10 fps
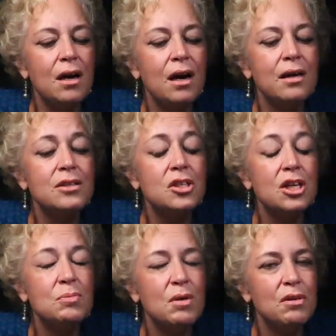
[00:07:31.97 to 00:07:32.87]
Uh,
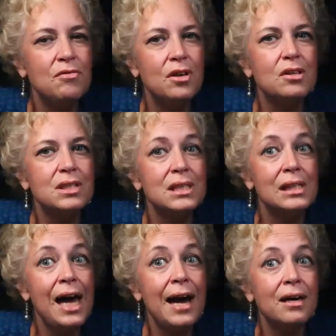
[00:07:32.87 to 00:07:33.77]
judgment reverse is
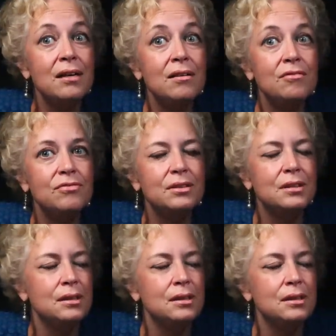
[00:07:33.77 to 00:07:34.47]
lack of.